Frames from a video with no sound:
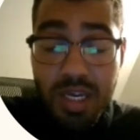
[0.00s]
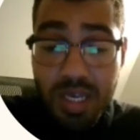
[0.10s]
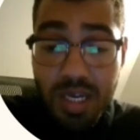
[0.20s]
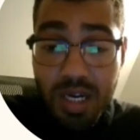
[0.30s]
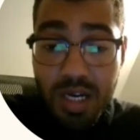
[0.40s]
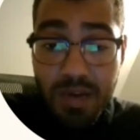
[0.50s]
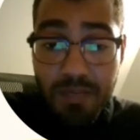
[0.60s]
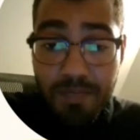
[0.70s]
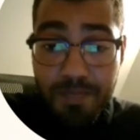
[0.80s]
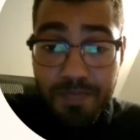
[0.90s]
uh,
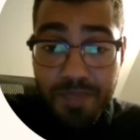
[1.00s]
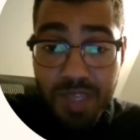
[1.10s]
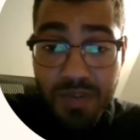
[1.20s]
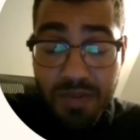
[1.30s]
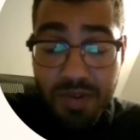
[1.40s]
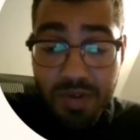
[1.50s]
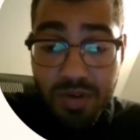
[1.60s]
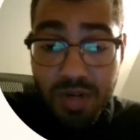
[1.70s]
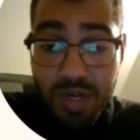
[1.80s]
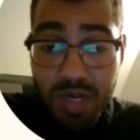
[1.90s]
if
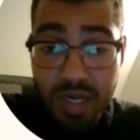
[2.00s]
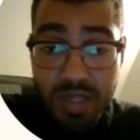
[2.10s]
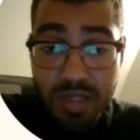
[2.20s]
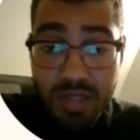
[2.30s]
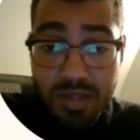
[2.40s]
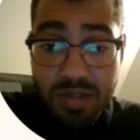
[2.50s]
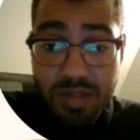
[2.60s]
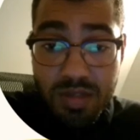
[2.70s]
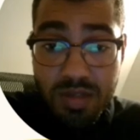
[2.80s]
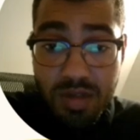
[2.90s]
you and
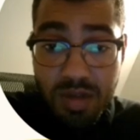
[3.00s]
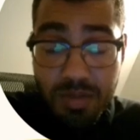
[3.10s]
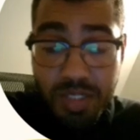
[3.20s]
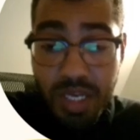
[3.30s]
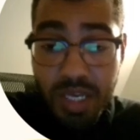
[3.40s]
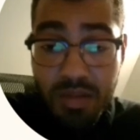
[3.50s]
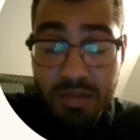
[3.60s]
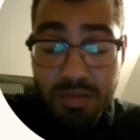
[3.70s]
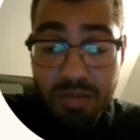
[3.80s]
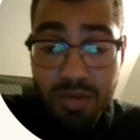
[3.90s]

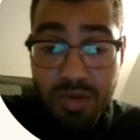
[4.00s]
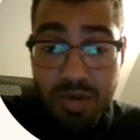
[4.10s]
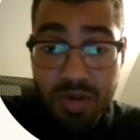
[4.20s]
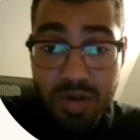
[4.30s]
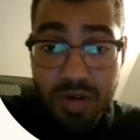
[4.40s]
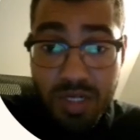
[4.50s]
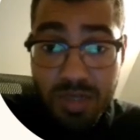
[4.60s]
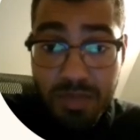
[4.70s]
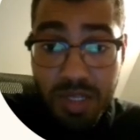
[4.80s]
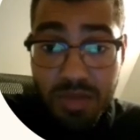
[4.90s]
obtain more
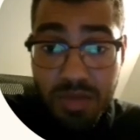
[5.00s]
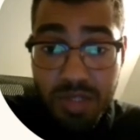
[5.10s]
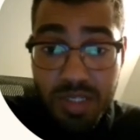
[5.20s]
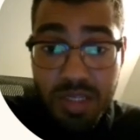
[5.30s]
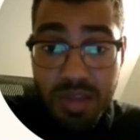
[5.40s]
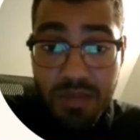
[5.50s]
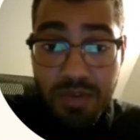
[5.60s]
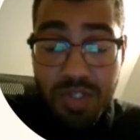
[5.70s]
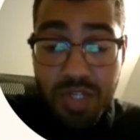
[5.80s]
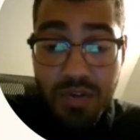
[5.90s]
responsibilities in the
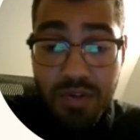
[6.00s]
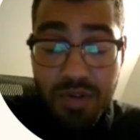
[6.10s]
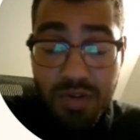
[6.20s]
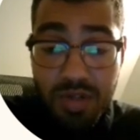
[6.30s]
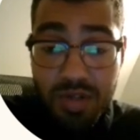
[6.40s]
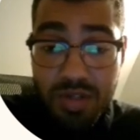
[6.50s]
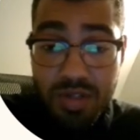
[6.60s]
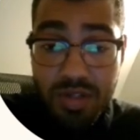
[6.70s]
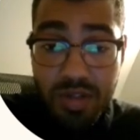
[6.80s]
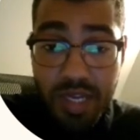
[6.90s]
future after you learn
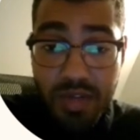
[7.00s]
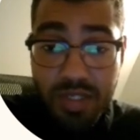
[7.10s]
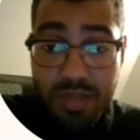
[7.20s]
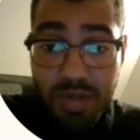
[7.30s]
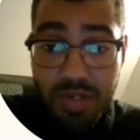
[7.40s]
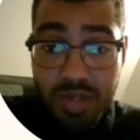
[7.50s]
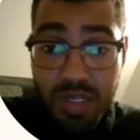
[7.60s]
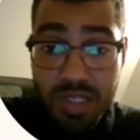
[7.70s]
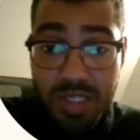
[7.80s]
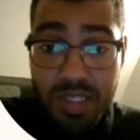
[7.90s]
the language, because you're
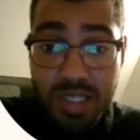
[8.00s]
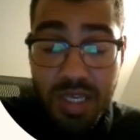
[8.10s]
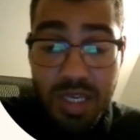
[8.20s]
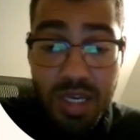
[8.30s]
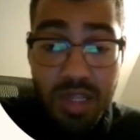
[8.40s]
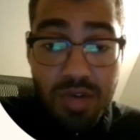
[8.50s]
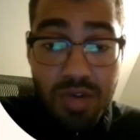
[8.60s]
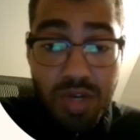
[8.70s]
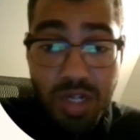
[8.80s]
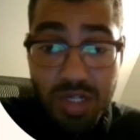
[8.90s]
gonna see a new
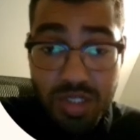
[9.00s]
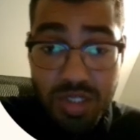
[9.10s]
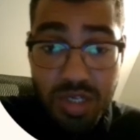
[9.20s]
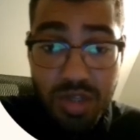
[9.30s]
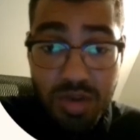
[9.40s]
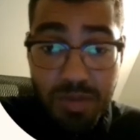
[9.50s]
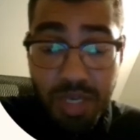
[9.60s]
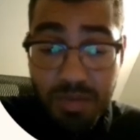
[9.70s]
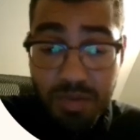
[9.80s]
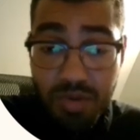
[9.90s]
culture, a new
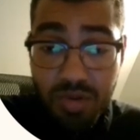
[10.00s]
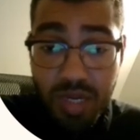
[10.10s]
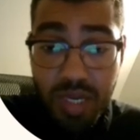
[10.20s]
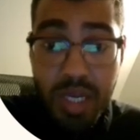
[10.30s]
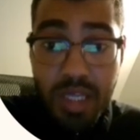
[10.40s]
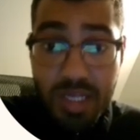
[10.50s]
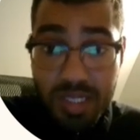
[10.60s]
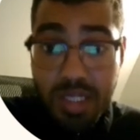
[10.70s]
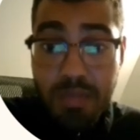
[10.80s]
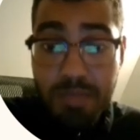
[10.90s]
people, and it's
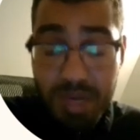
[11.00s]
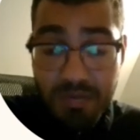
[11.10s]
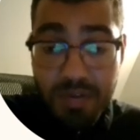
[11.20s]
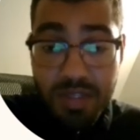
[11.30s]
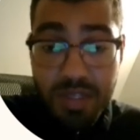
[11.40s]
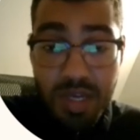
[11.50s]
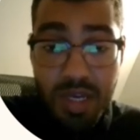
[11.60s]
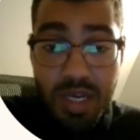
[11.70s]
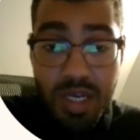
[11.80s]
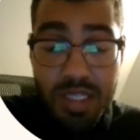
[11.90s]
gonna benefit
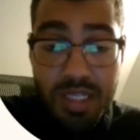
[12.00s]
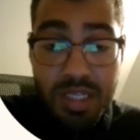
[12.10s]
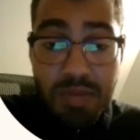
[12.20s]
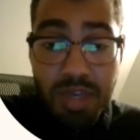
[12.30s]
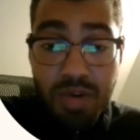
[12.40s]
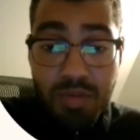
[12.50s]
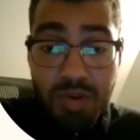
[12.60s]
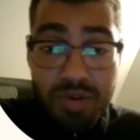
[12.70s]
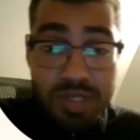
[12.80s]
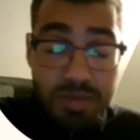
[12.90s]
and it's gonna make you
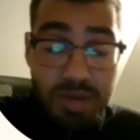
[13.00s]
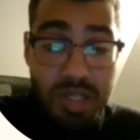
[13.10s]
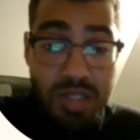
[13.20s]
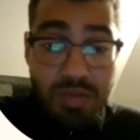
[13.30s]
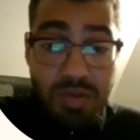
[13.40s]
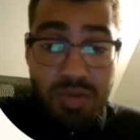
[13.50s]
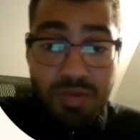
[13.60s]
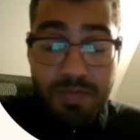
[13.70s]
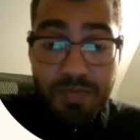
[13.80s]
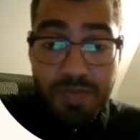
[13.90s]
more responsible.
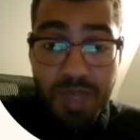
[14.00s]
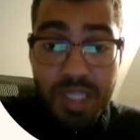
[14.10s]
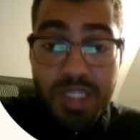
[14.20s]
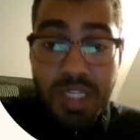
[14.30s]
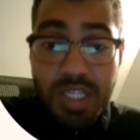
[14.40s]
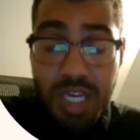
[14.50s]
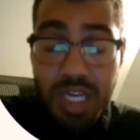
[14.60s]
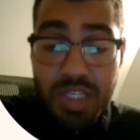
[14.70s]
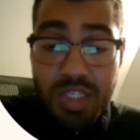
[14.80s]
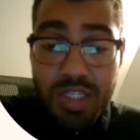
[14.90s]
It's gonna
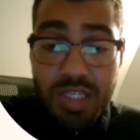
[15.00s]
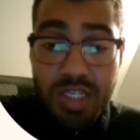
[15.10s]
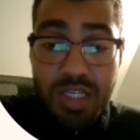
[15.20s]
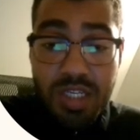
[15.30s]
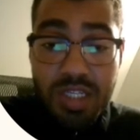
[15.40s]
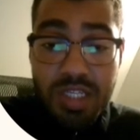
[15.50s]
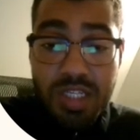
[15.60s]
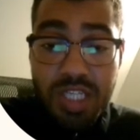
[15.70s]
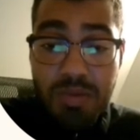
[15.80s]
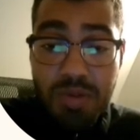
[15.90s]
change. It's gonna
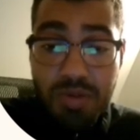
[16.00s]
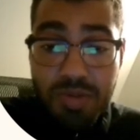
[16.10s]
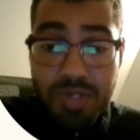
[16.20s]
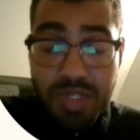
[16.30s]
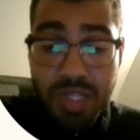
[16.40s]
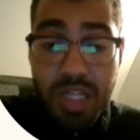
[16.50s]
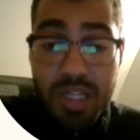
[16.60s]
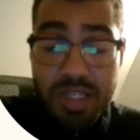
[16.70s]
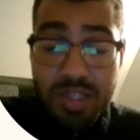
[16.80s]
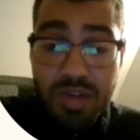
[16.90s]
shape your
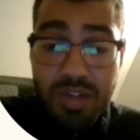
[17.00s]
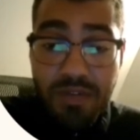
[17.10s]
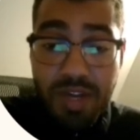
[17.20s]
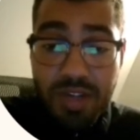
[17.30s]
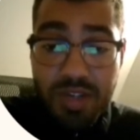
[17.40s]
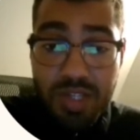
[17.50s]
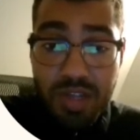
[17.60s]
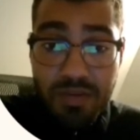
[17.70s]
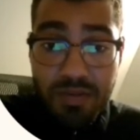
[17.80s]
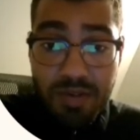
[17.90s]
personality. You're gonna find
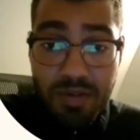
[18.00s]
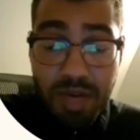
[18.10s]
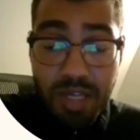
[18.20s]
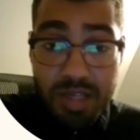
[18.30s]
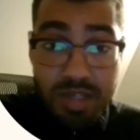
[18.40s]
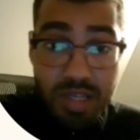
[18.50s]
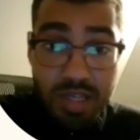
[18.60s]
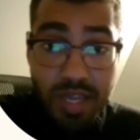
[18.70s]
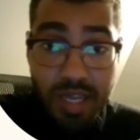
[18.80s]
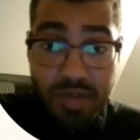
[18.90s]
yourself by learning
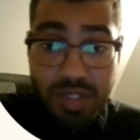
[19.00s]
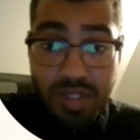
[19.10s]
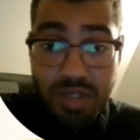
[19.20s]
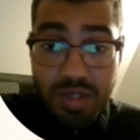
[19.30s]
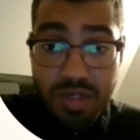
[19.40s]
a language.